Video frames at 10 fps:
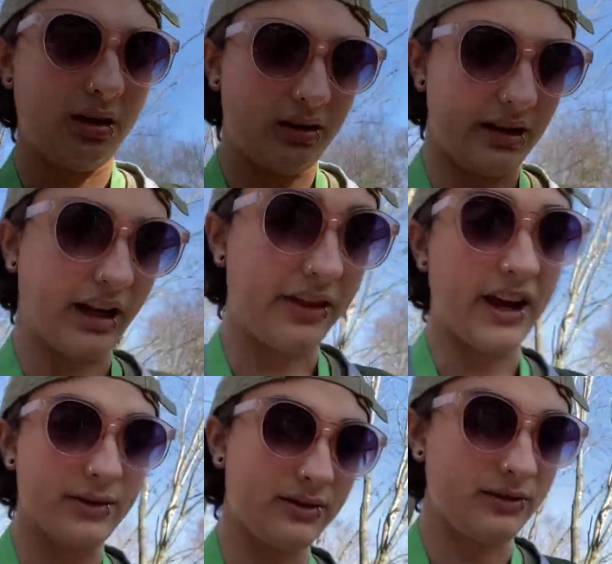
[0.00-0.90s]
like
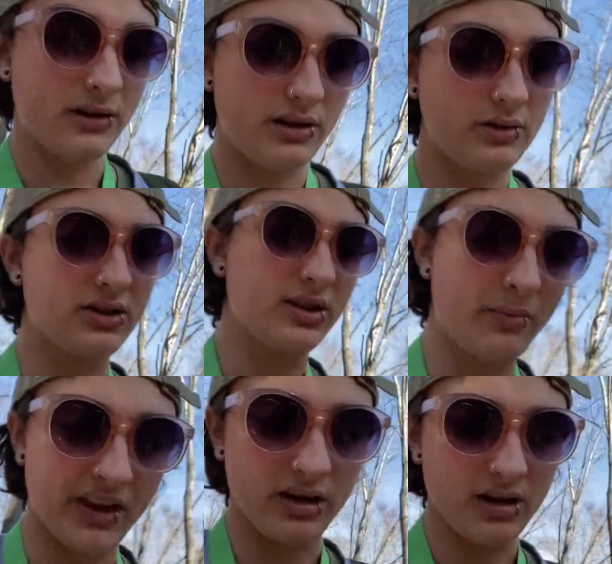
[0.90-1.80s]
1,000 photos or
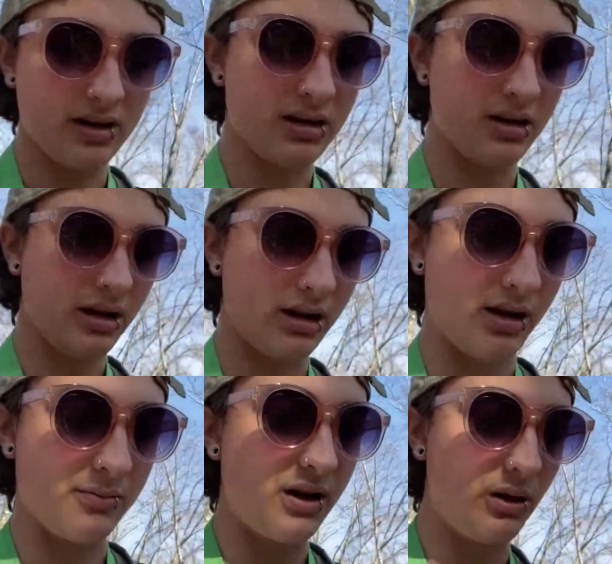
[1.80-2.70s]
something
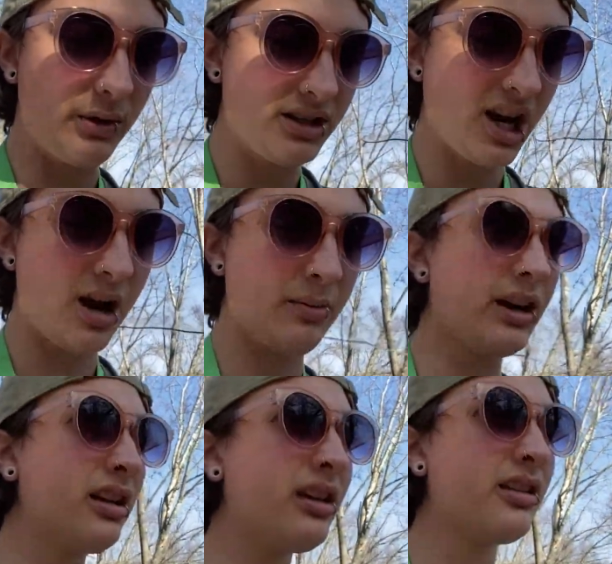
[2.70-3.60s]
all at one time.
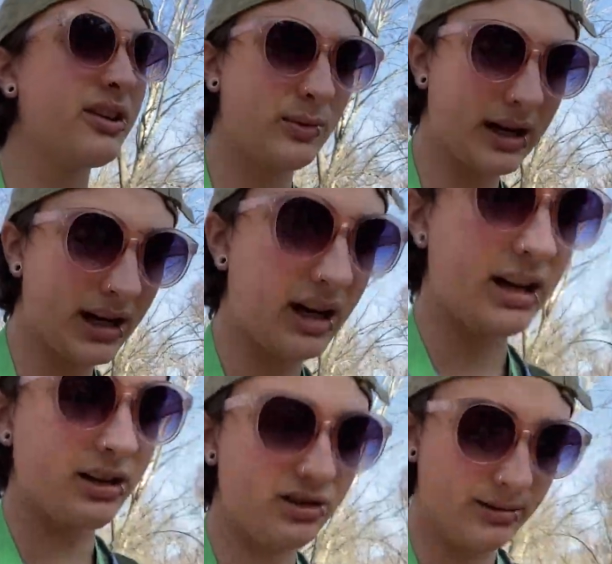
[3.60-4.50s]
This way I can kind
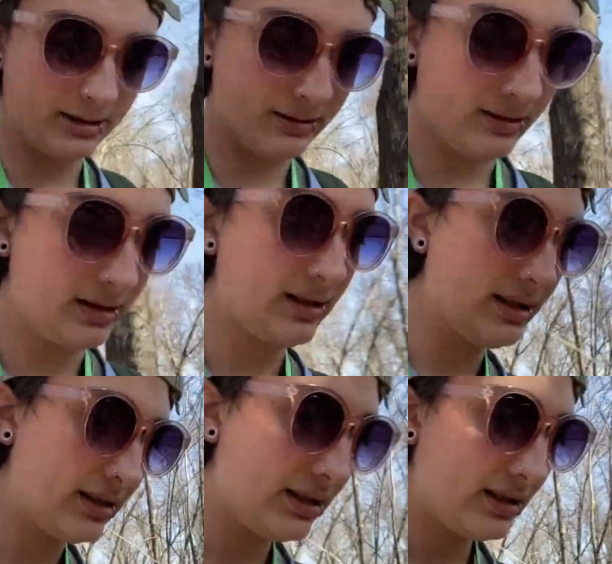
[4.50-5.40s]
of do it
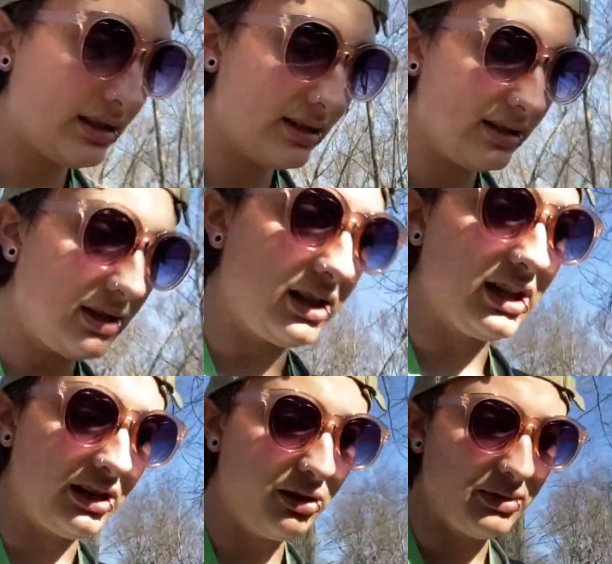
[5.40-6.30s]
in a
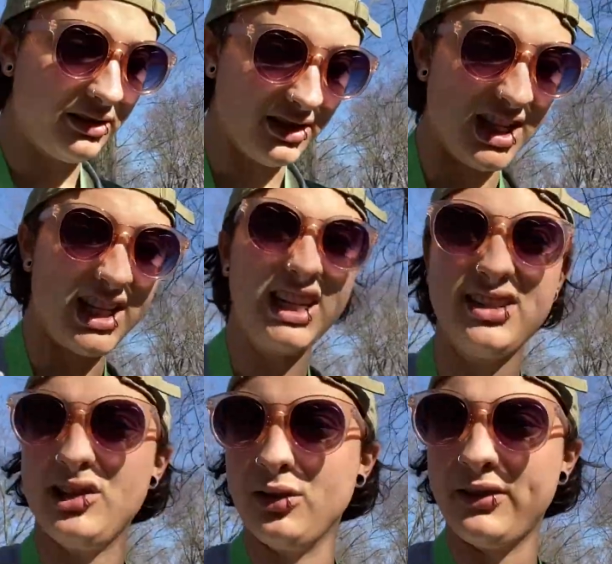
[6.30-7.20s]
little bit of an
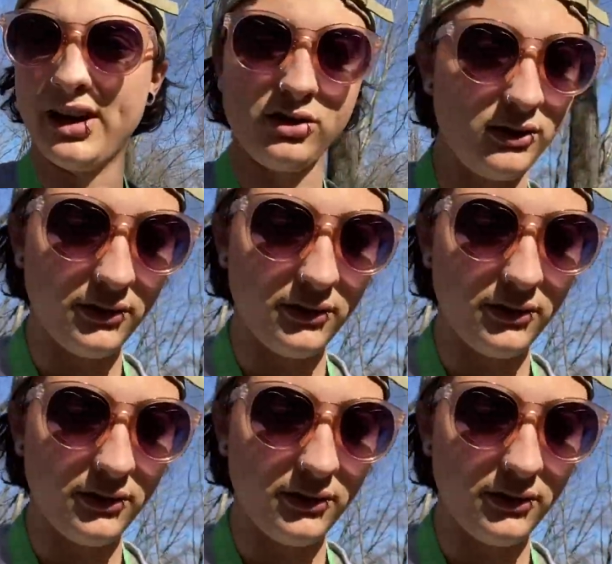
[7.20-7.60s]
easier fashion for